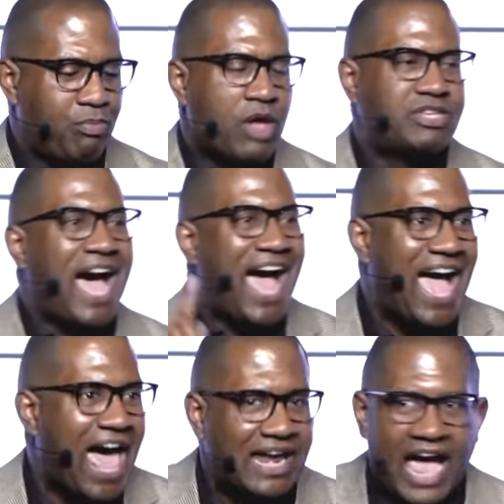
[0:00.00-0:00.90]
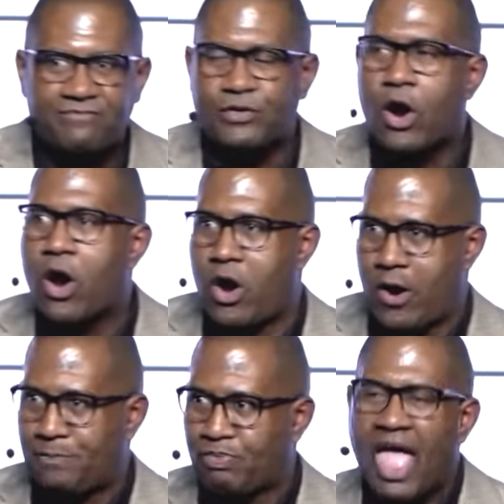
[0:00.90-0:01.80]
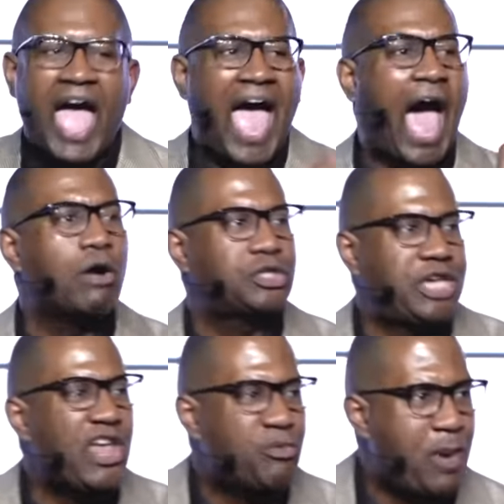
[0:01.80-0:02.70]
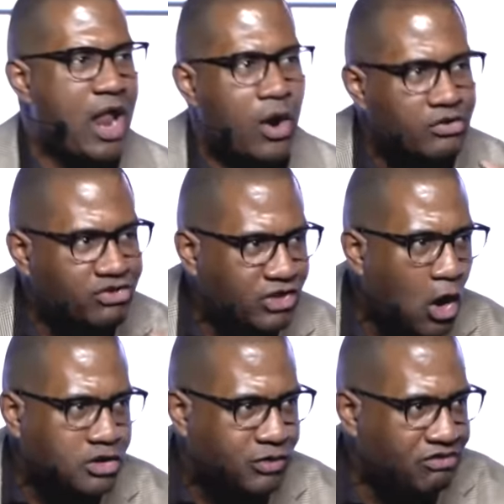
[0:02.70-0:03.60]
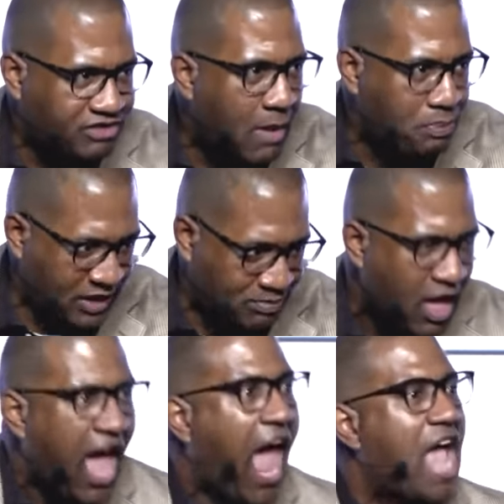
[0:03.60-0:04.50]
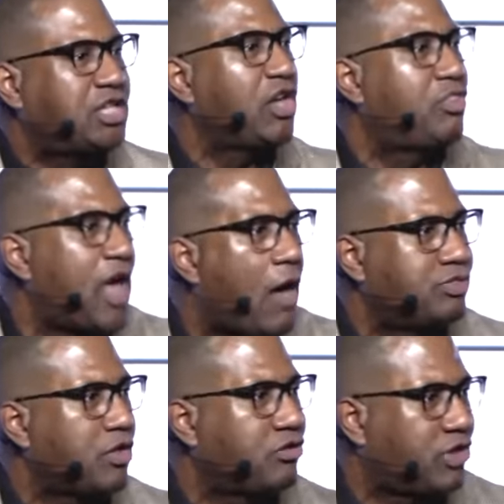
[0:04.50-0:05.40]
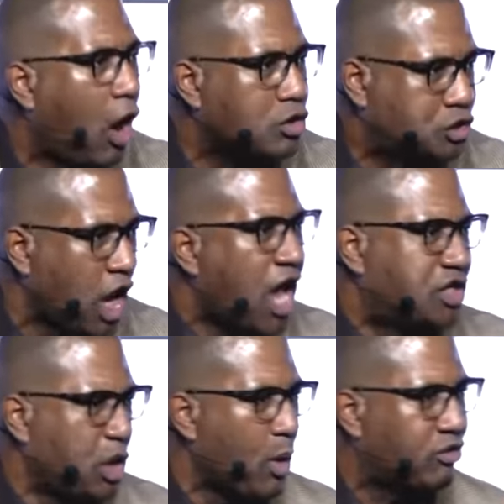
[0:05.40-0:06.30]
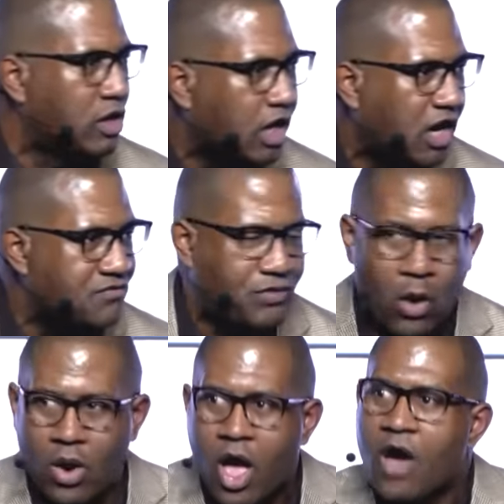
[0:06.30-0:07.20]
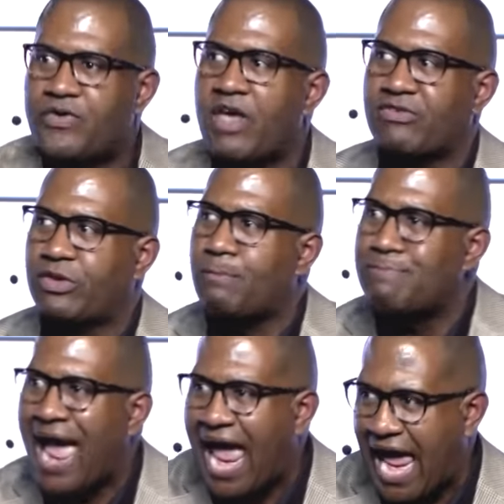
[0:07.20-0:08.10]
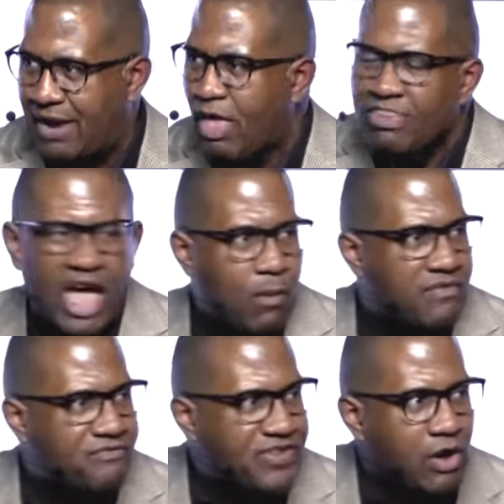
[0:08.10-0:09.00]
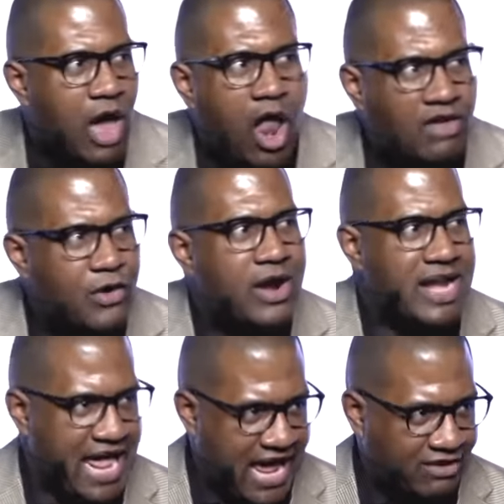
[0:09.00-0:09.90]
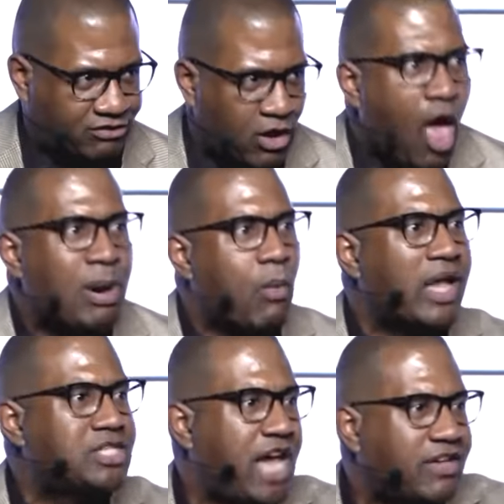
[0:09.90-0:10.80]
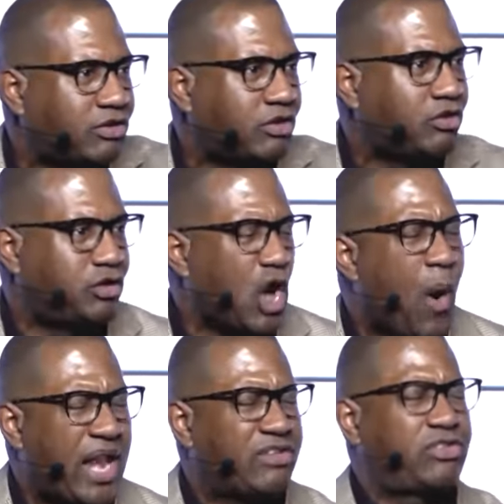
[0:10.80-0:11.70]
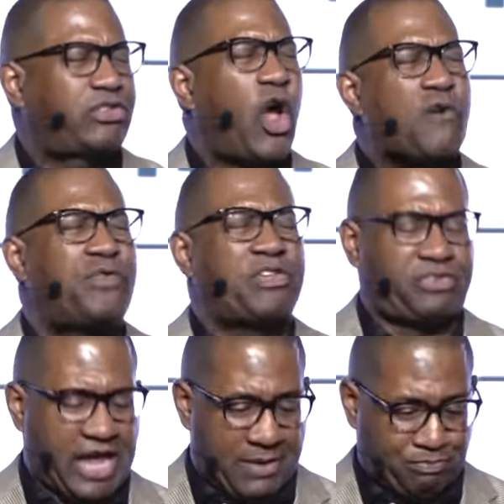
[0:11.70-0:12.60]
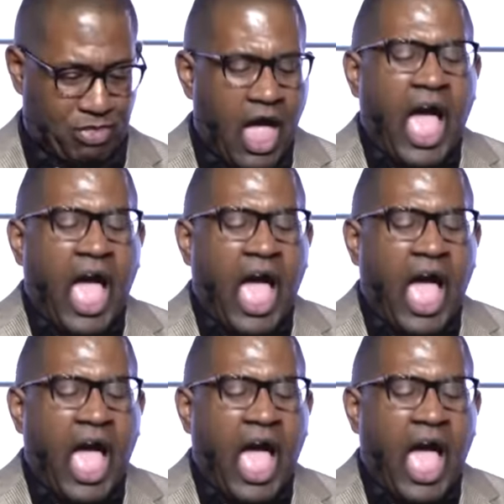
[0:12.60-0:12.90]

it to highlight for her how she's been on a search for something, and she thought the search she was looking for was the man that would fill all of her needs. But what Jesus is doing is surfacing